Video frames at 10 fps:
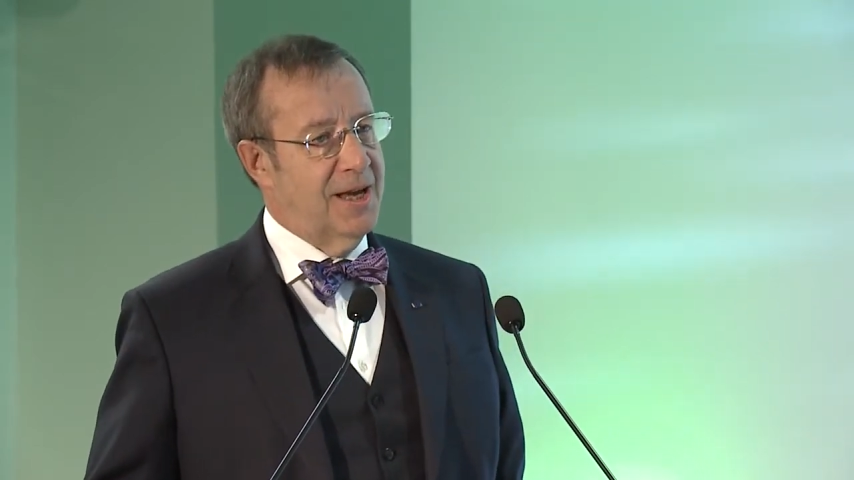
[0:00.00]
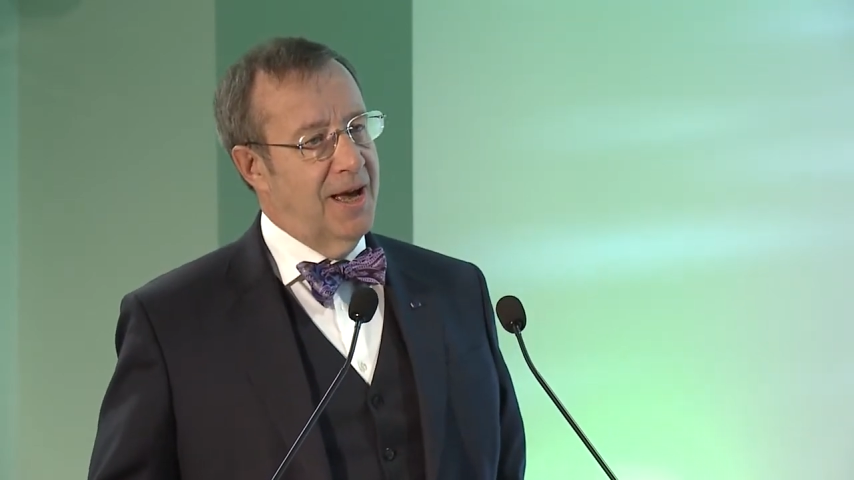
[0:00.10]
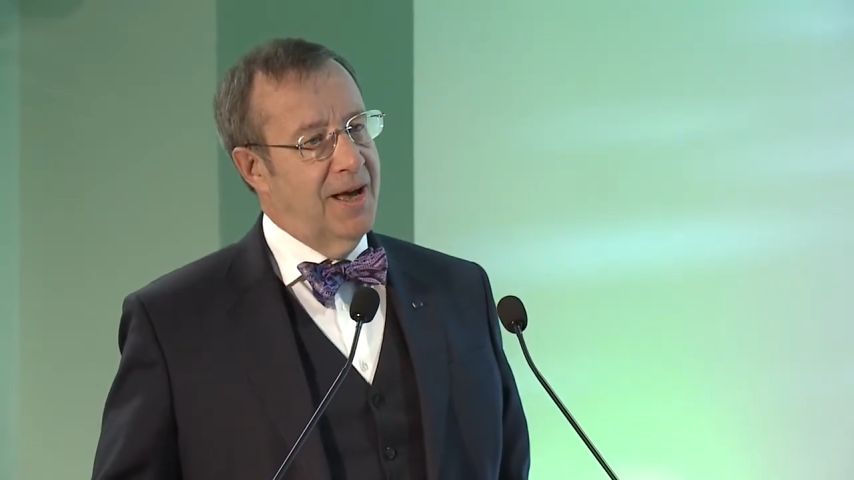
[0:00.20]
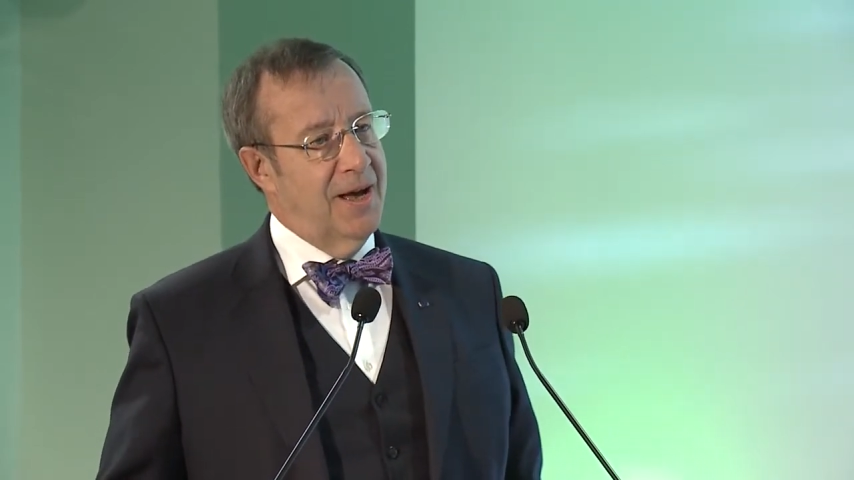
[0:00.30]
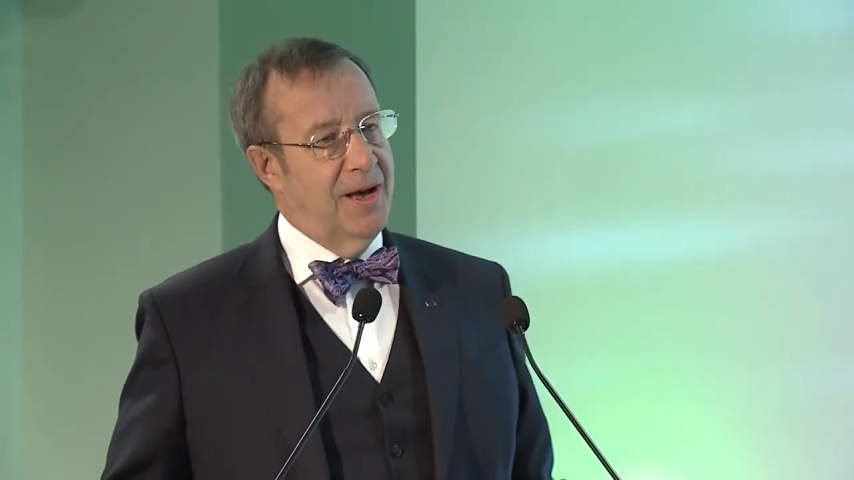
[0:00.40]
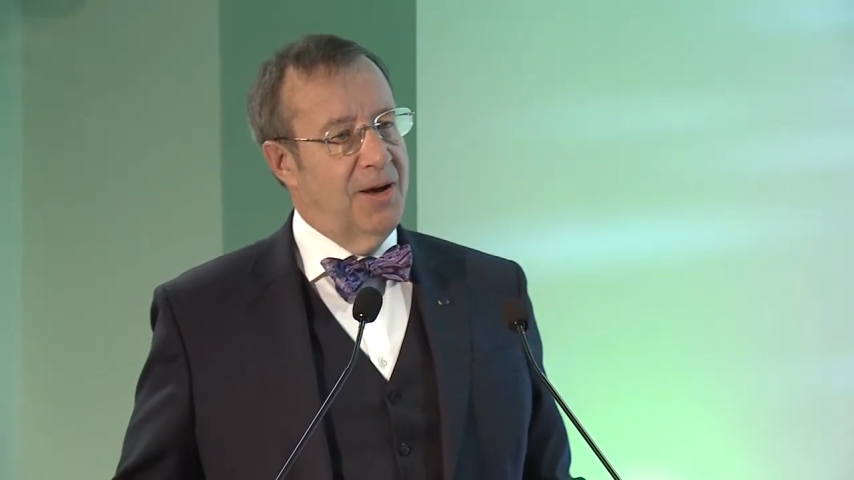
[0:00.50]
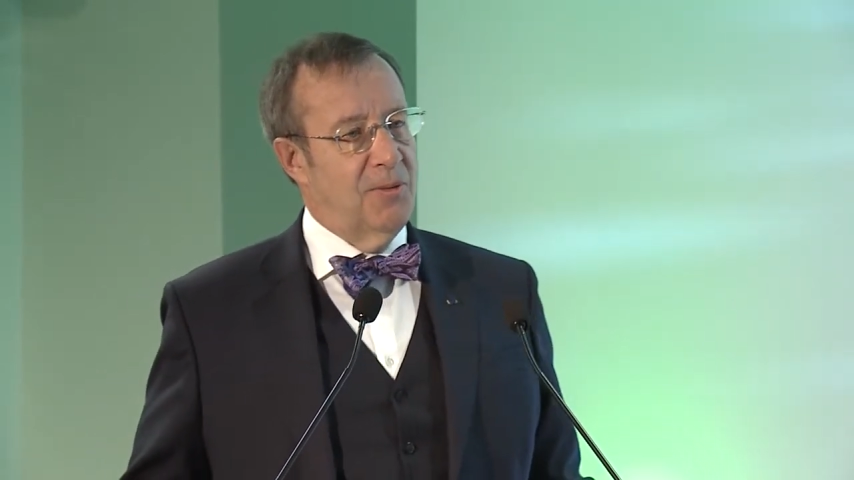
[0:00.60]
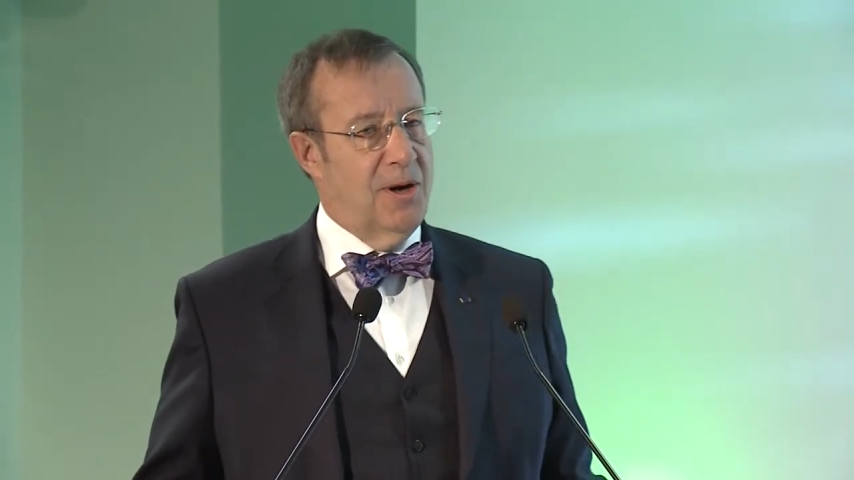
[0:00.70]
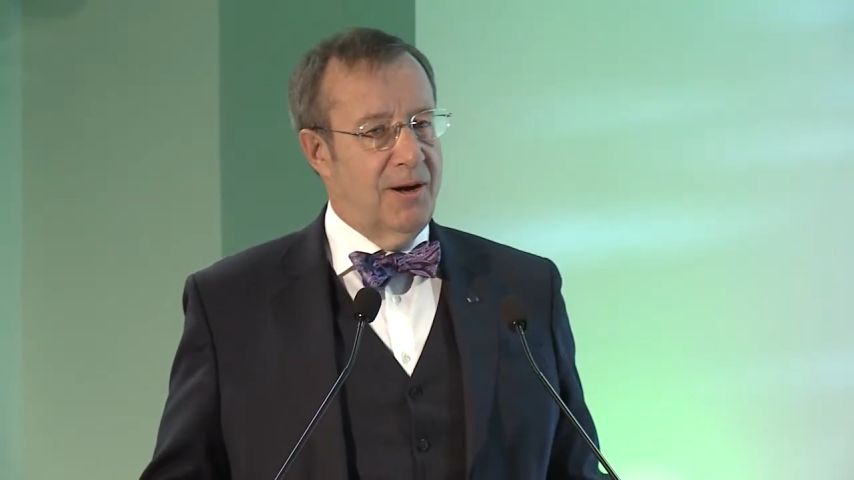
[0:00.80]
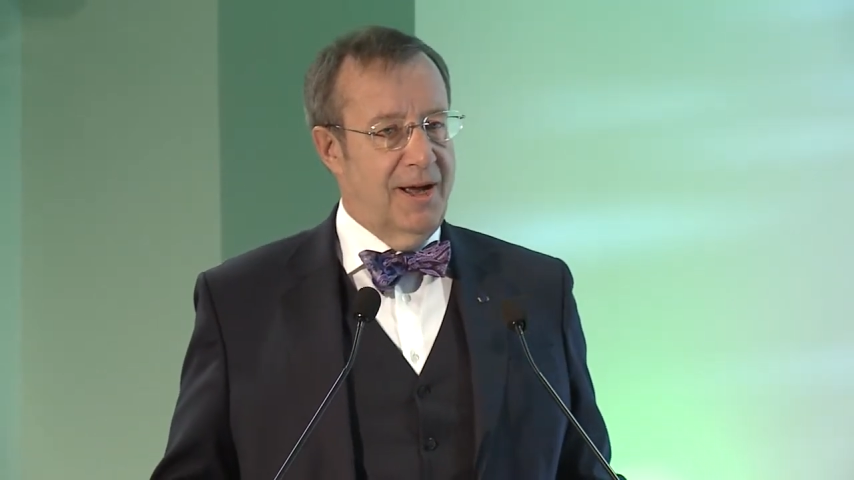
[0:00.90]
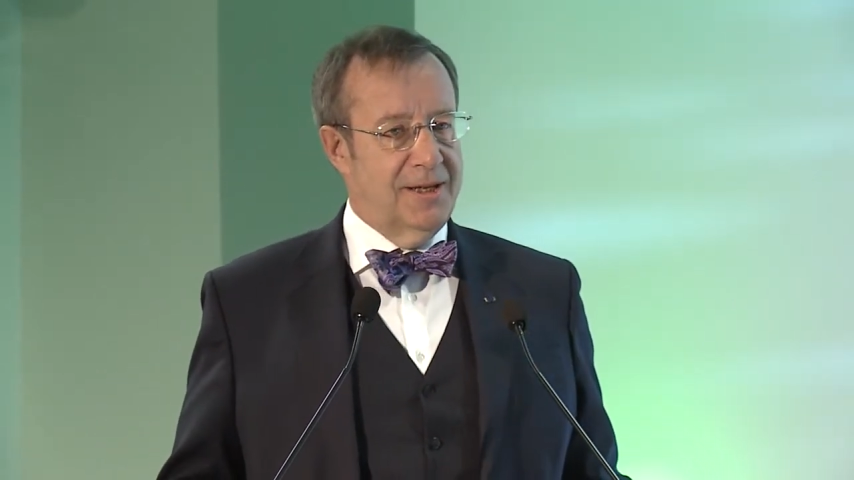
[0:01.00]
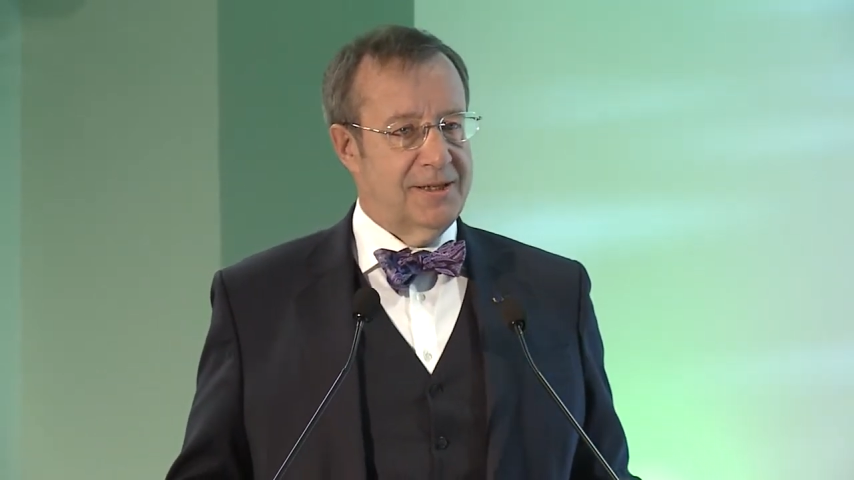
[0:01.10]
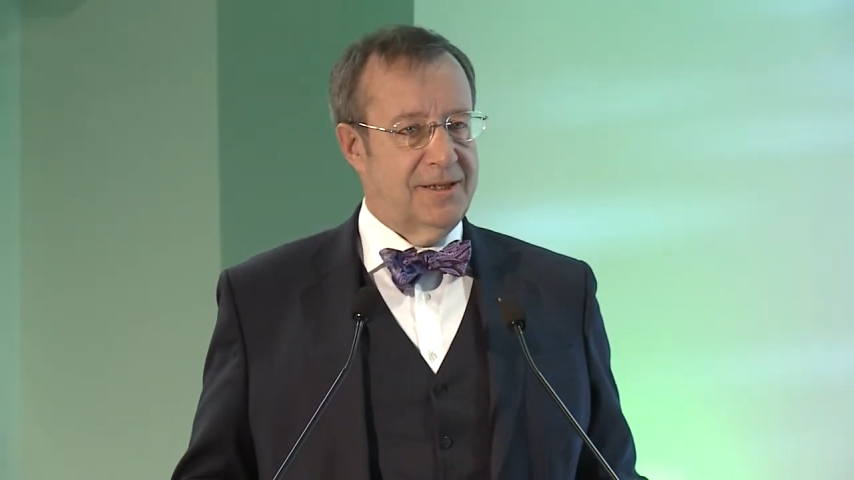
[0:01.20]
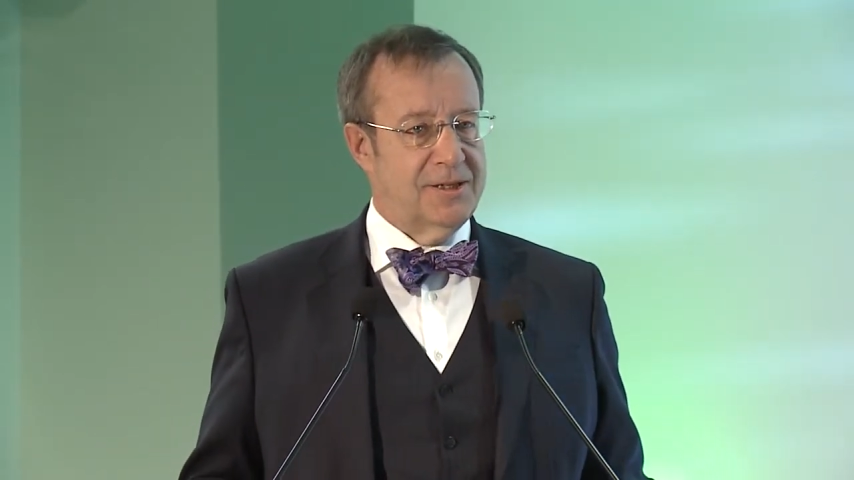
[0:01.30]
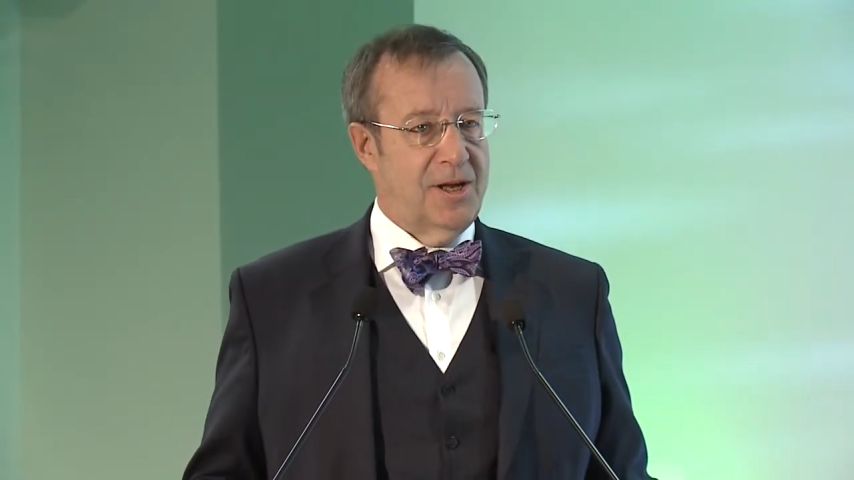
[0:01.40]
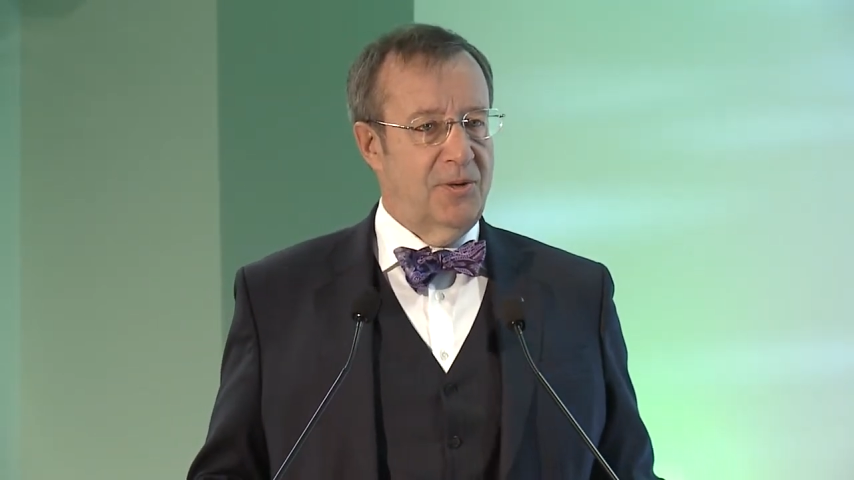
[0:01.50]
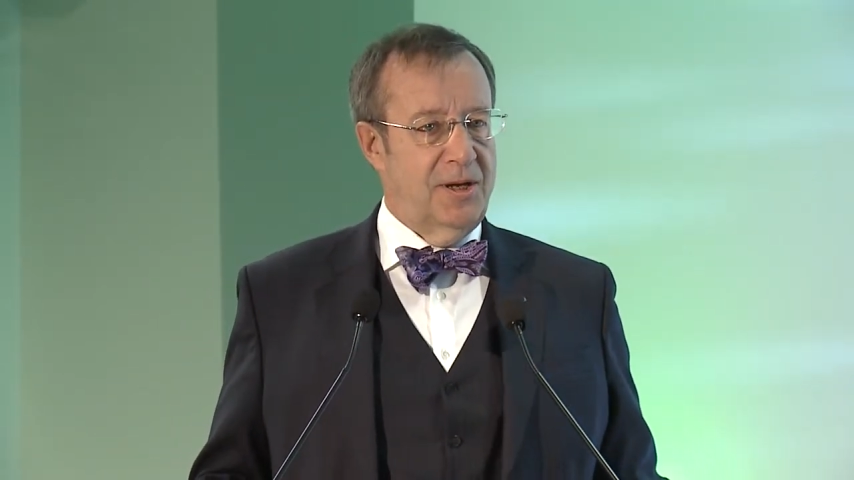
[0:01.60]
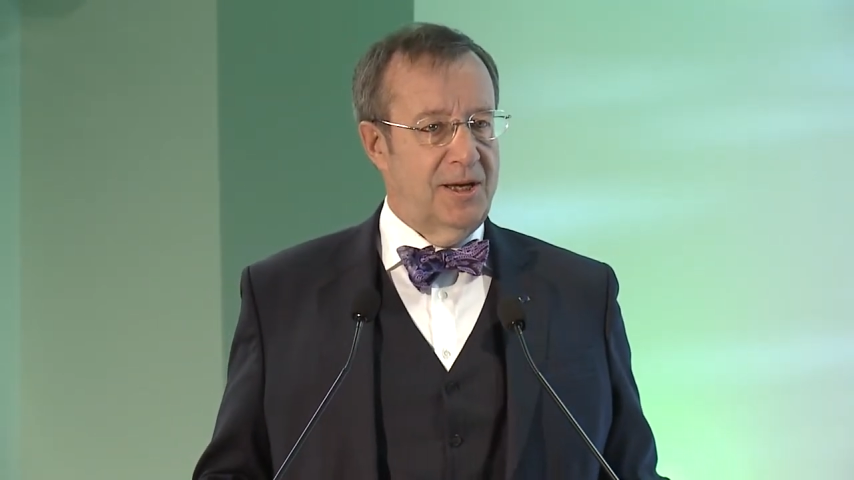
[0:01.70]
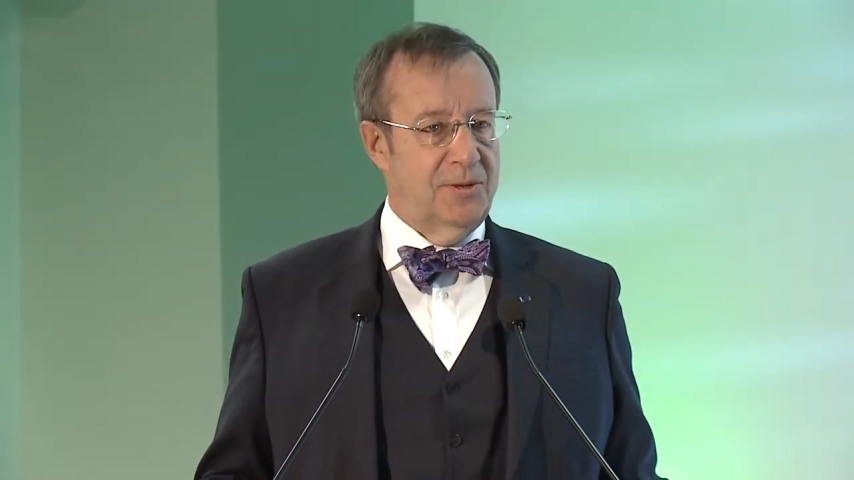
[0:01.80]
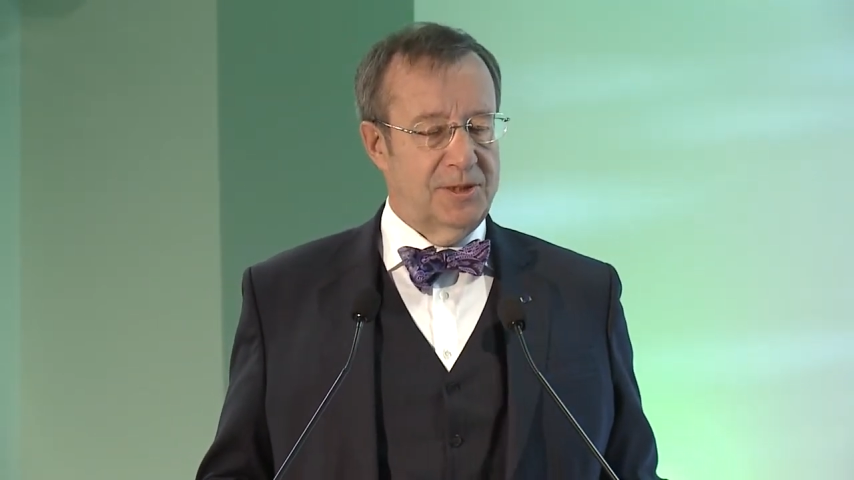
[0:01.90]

uh, whereas Estonia